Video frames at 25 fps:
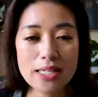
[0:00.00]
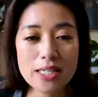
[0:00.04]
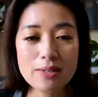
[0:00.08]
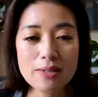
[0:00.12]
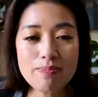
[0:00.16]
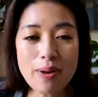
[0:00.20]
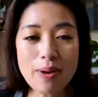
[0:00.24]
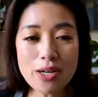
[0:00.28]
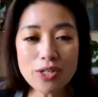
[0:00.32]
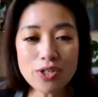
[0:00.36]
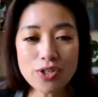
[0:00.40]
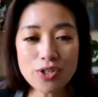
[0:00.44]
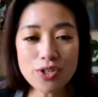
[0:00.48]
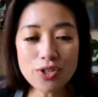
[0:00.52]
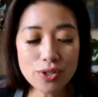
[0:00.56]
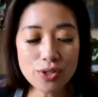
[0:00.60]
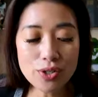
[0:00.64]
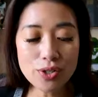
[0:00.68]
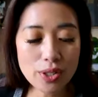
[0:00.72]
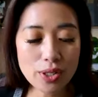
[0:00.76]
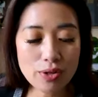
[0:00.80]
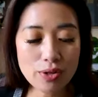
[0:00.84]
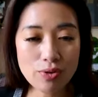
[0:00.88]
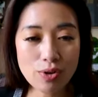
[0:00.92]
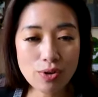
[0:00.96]

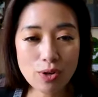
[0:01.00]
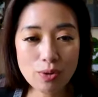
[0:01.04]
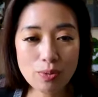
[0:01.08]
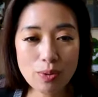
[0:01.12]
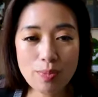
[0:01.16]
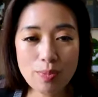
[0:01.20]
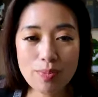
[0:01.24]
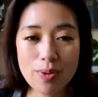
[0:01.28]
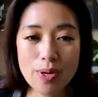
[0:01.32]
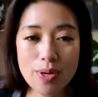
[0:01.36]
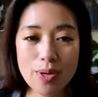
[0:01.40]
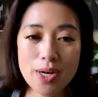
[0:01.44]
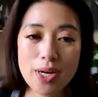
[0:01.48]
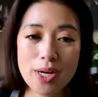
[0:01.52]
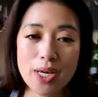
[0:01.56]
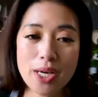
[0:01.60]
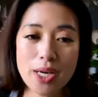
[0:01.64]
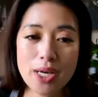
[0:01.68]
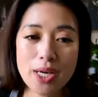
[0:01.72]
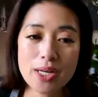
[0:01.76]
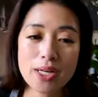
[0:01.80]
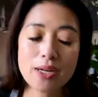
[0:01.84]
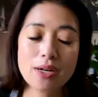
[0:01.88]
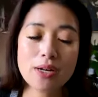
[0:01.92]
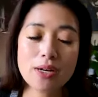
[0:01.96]
Special enrollment
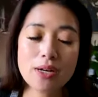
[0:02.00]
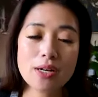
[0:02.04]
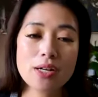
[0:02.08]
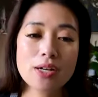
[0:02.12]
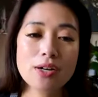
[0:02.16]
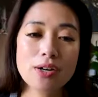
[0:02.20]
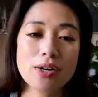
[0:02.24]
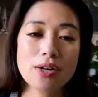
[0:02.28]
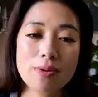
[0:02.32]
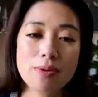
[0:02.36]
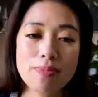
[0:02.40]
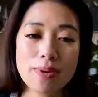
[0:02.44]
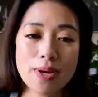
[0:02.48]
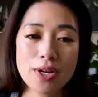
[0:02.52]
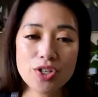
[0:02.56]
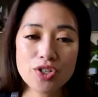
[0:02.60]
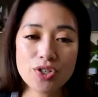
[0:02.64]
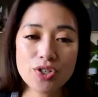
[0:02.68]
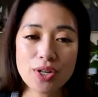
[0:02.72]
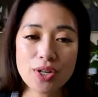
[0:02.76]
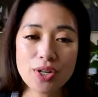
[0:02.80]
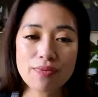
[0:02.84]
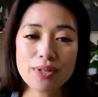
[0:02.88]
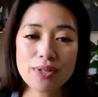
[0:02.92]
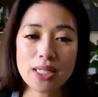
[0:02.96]
period. Go to page
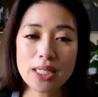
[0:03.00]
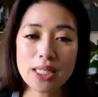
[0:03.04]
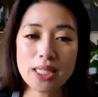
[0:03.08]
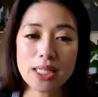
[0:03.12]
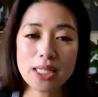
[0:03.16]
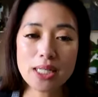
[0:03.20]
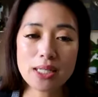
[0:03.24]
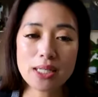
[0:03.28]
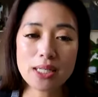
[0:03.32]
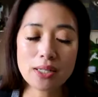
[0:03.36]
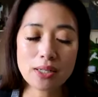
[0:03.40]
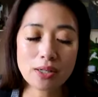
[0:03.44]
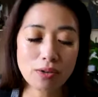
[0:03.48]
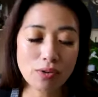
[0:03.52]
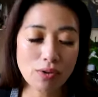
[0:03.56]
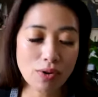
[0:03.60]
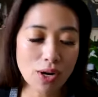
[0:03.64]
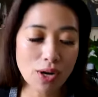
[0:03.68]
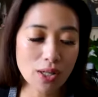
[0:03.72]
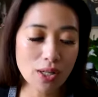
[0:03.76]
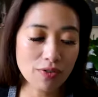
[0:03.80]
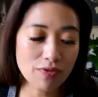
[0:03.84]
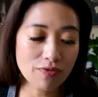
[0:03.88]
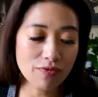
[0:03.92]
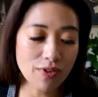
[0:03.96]
17.
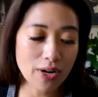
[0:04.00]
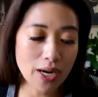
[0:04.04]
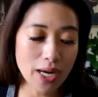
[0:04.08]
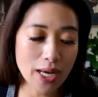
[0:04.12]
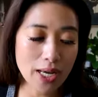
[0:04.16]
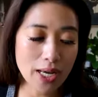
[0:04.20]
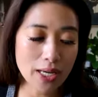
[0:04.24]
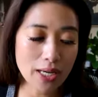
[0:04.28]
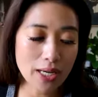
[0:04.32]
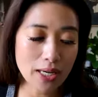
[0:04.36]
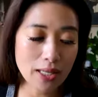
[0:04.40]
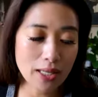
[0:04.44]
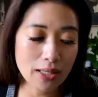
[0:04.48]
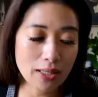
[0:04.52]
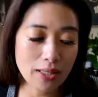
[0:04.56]
Qualifying